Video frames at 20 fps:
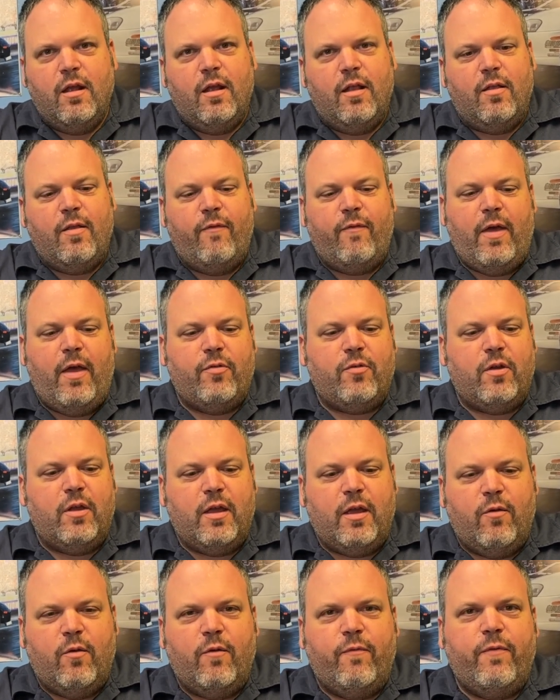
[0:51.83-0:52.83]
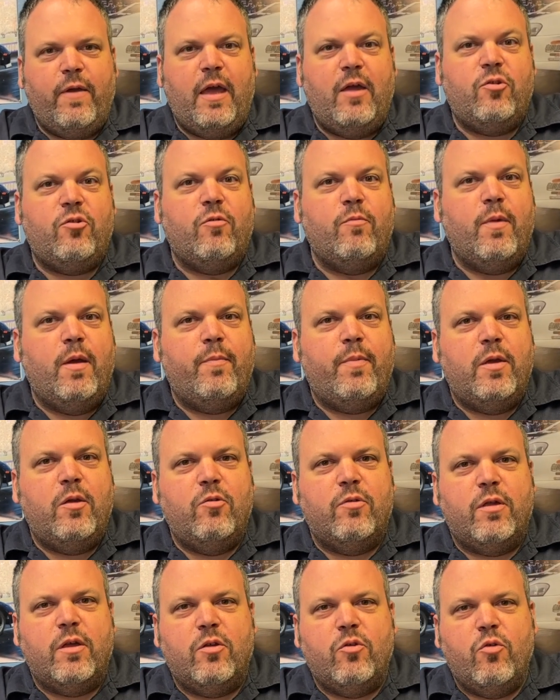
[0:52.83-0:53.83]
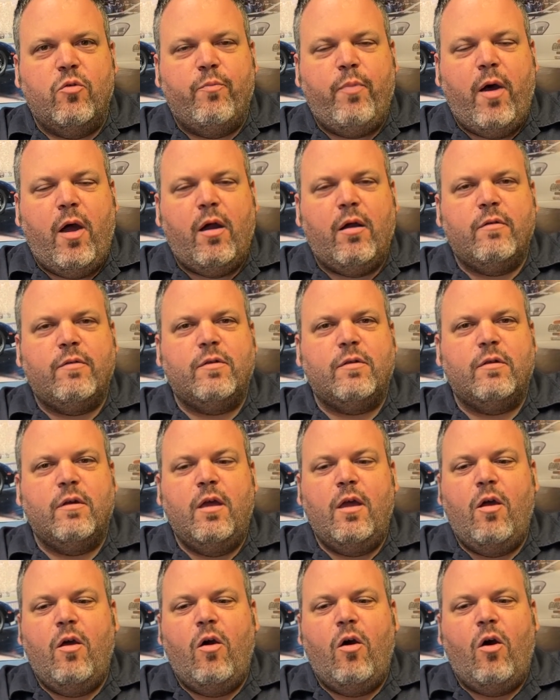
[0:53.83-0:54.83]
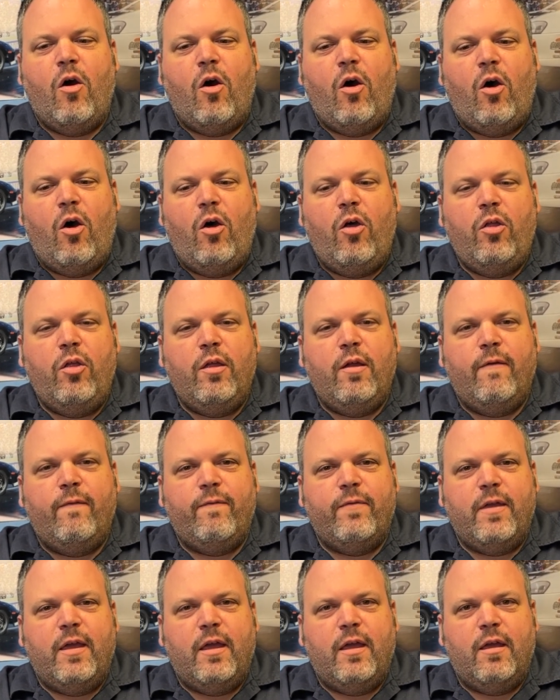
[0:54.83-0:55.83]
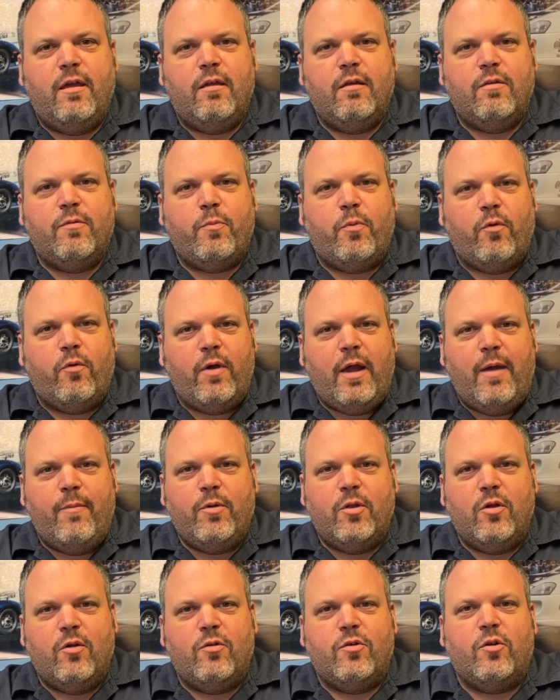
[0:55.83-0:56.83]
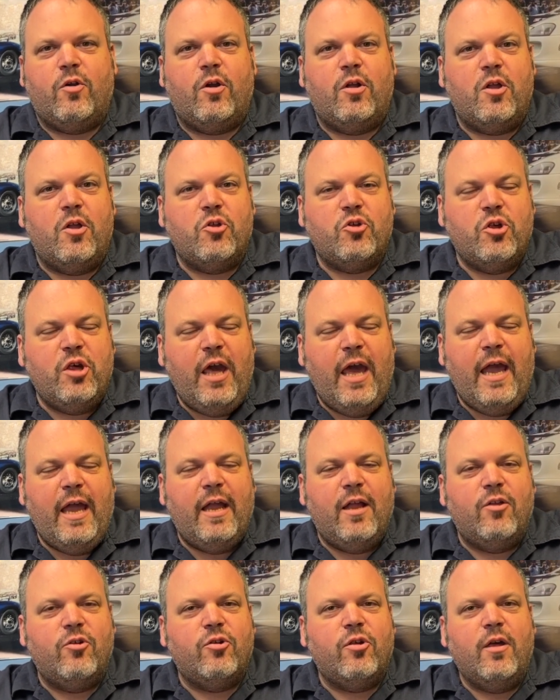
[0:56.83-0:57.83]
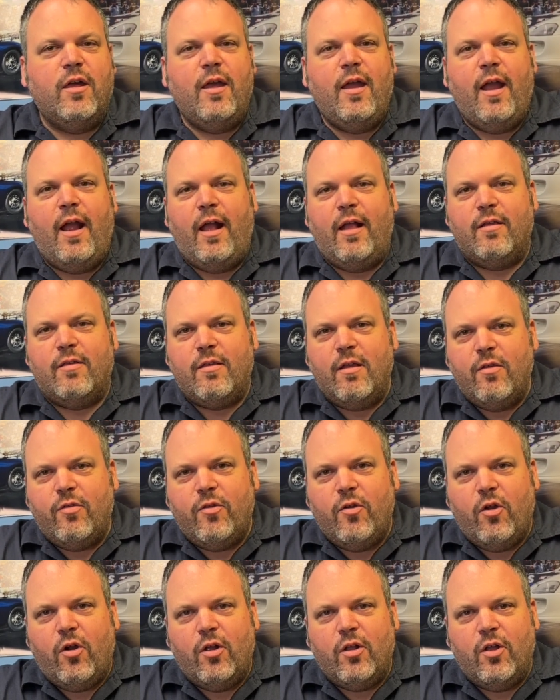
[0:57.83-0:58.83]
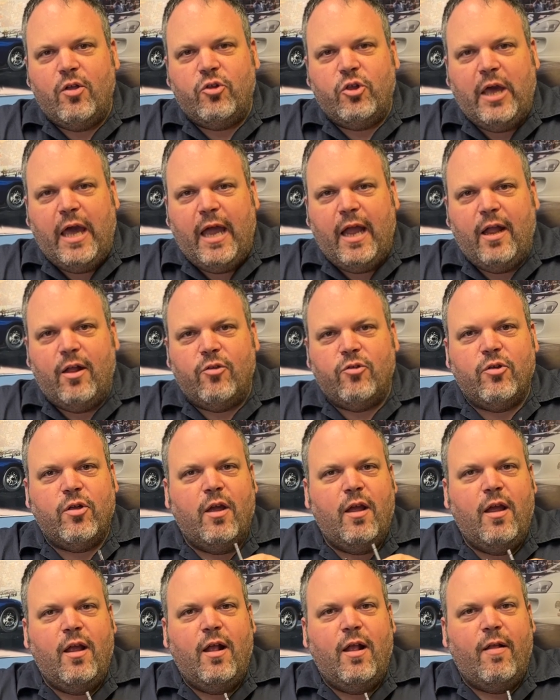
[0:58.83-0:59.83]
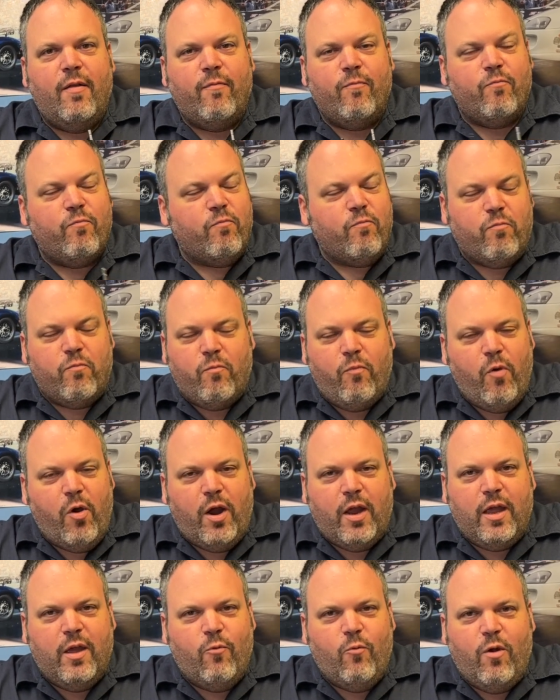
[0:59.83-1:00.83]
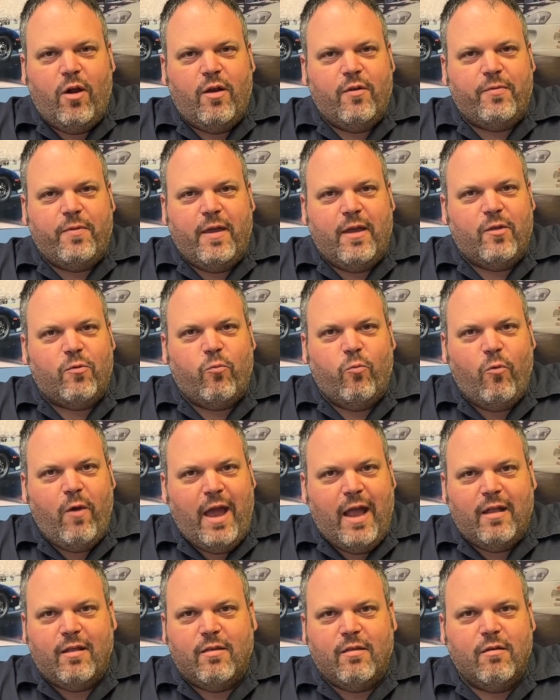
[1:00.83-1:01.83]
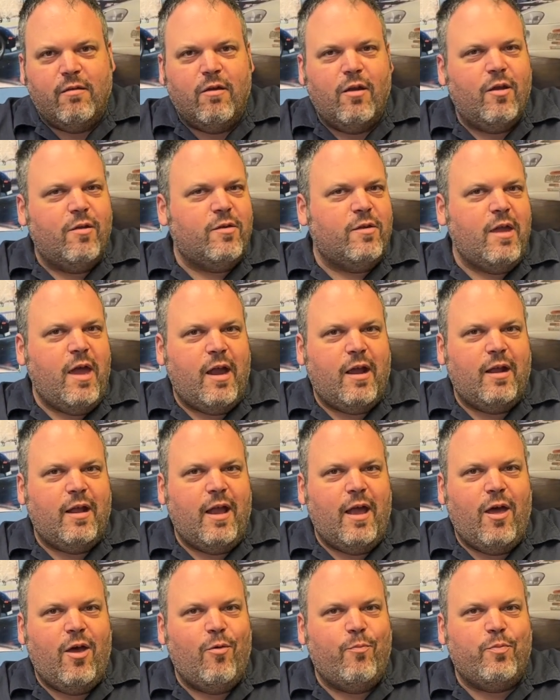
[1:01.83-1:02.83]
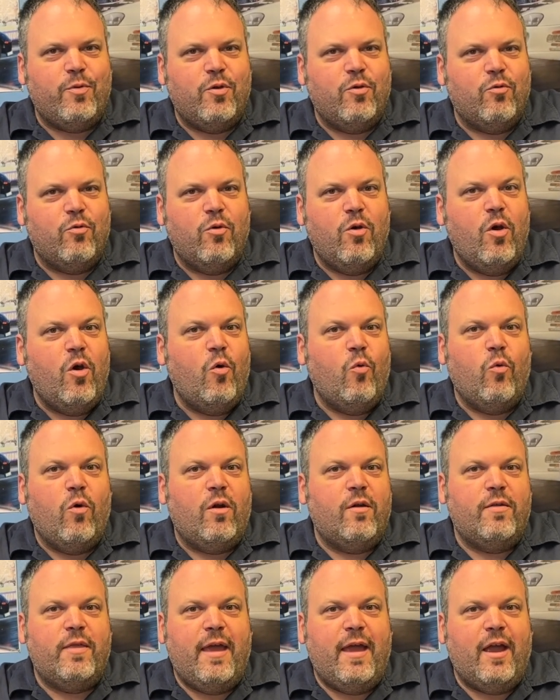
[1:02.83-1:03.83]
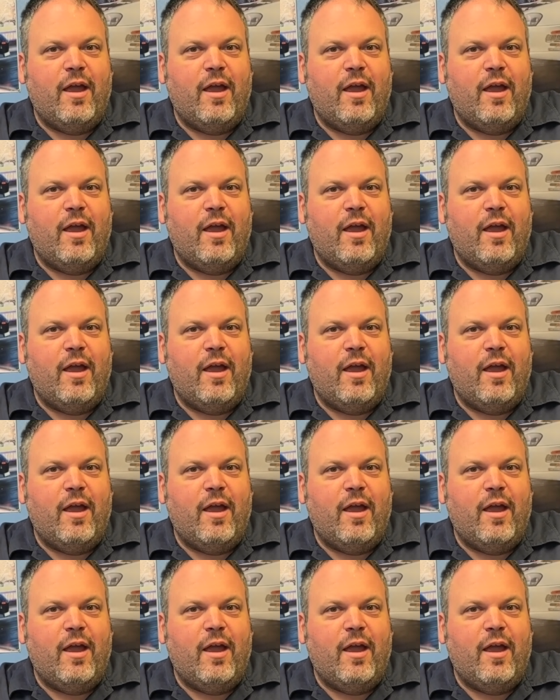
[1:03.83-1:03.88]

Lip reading: the valves are going to get refaced, you may be using new parts. All of these parameters are going to change, and since they're going to change, marking where things went is not going to help you where they